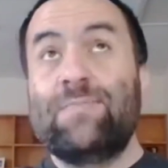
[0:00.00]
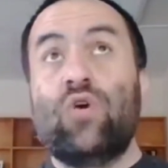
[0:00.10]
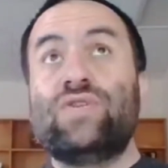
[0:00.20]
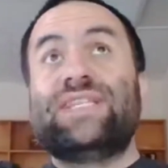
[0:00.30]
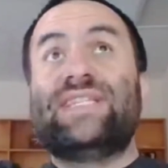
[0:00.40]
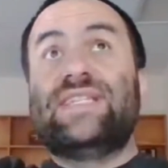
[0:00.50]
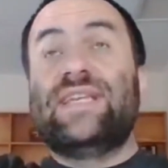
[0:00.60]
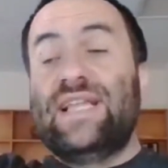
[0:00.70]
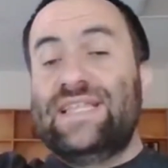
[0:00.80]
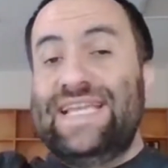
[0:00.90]
Moses
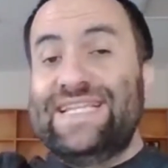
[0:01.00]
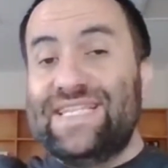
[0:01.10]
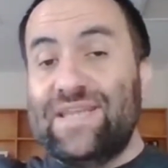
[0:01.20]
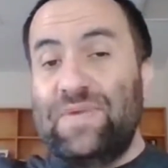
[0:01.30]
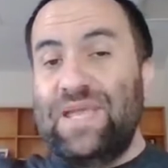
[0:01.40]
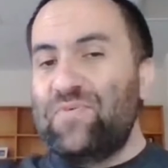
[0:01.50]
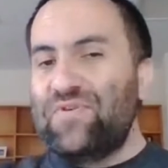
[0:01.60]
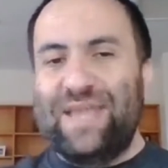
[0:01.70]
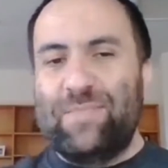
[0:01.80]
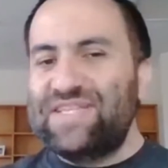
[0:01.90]
leads the
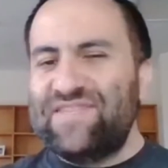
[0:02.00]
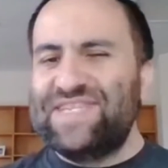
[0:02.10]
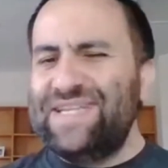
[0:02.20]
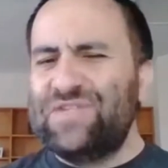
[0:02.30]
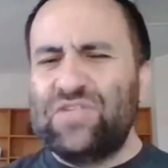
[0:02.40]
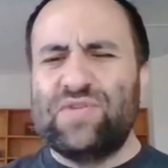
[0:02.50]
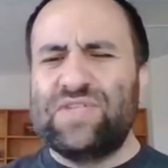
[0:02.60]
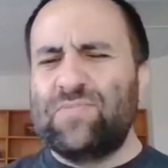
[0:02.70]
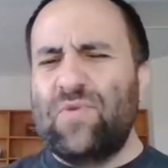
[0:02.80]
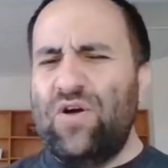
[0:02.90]
people. They must have seemed so
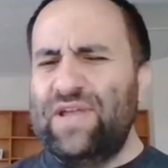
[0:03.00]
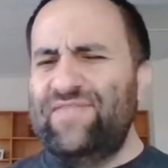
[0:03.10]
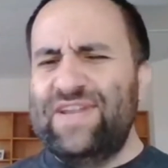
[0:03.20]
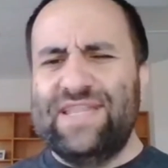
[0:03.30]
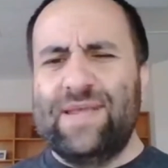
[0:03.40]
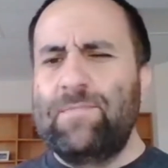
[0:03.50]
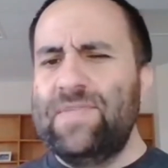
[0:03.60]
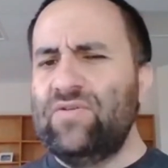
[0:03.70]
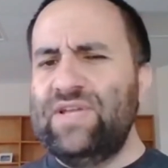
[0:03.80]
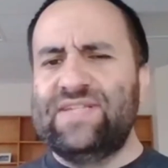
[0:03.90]
small, even in the
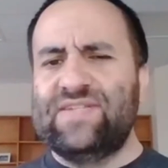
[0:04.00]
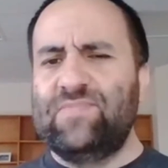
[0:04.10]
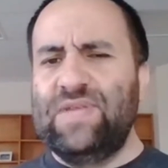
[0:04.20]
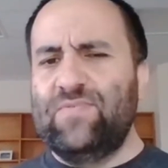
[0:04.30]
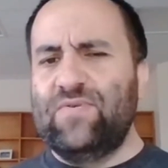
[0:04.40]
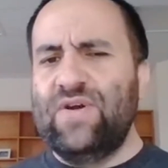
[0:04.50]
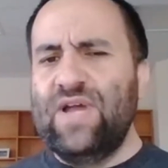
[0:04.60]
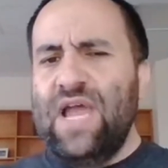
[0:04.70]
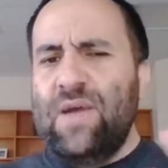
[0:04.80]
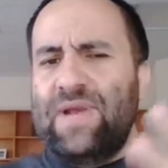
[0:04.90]
millions of people,
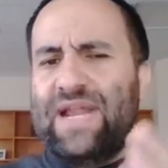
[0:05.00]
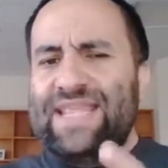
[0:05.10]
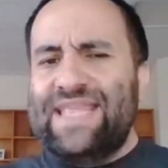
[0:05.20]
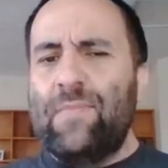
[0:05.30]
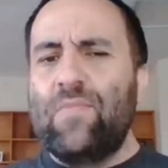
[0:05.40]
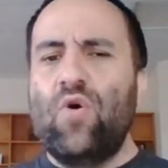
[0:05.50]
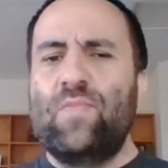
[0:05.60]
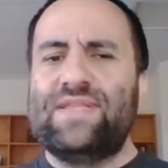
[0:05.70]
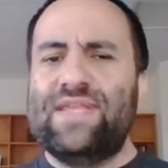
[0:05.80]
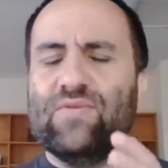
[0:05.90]
but in that
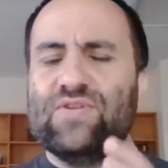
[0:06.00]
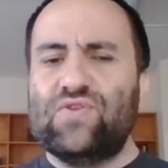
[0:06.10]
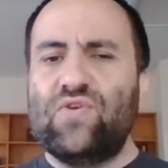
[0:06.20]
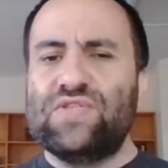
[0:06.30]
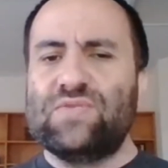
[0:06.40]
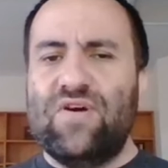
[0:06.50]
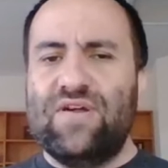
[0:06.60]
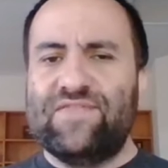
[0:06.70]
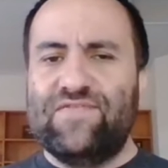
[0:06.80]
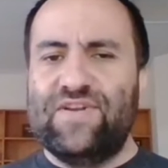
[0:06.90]
moment they were so
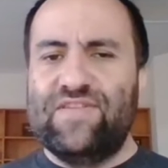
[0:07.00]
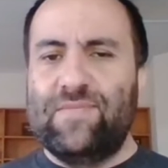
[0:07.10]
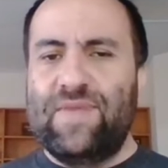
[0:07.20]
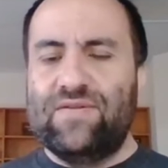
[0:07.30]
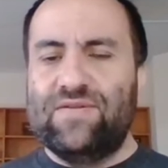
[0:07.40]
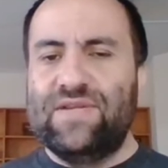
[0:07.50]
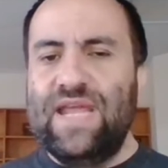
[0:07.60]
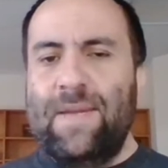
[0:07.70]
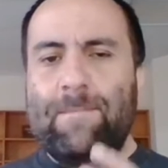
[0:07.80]
small at the foot of the mountain.